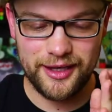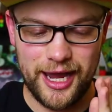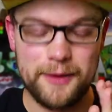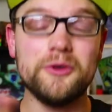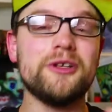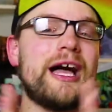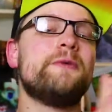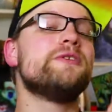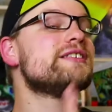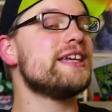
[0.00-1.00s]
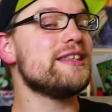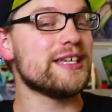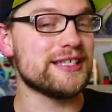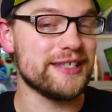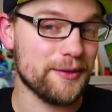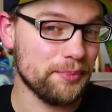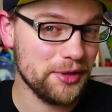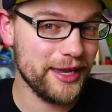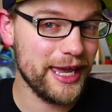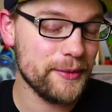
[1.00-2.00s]
I will say this, they are
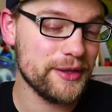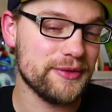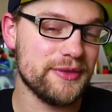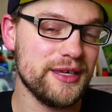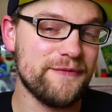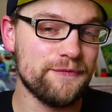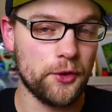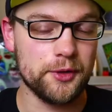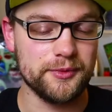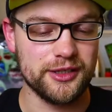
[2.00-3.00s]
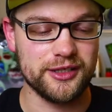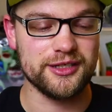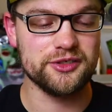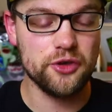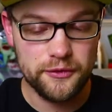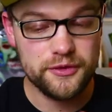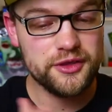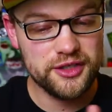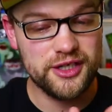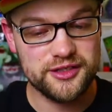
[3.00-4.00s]
playing with the formula, because over
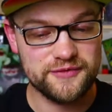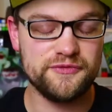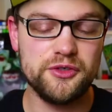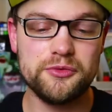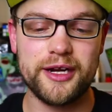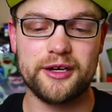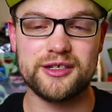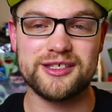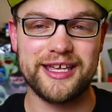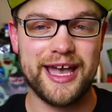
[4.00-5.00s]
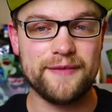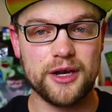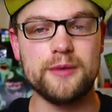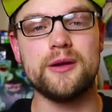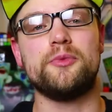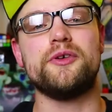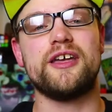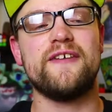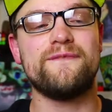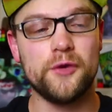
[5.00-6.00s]
these few records they have come up with
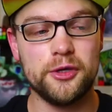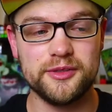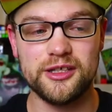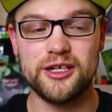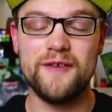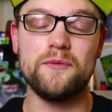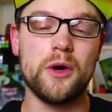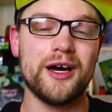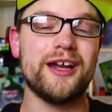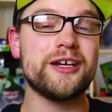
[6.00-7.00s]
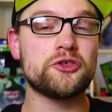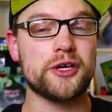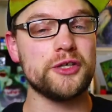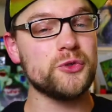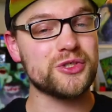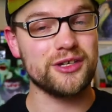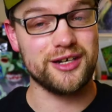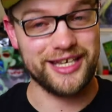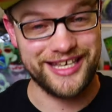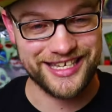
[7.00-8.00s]
a formula of what an Atreyu
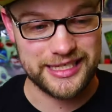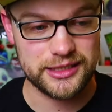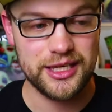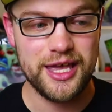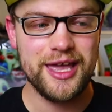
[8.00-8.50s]
song is.